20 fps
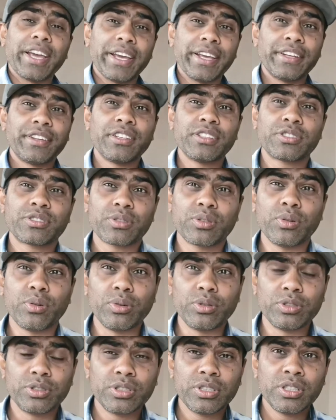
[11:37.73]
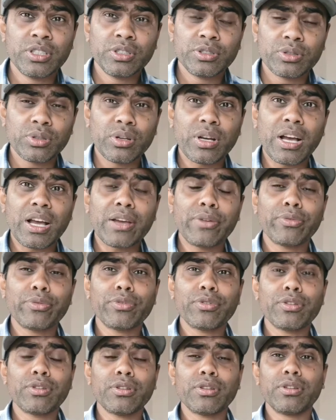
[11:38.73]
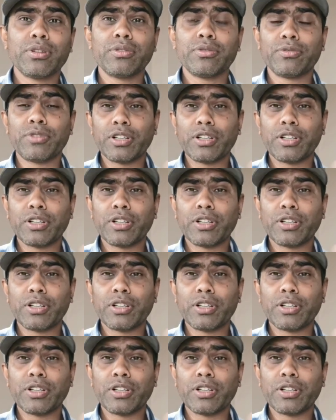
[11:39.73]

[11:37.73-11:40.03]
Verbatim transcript: 8 scores so i will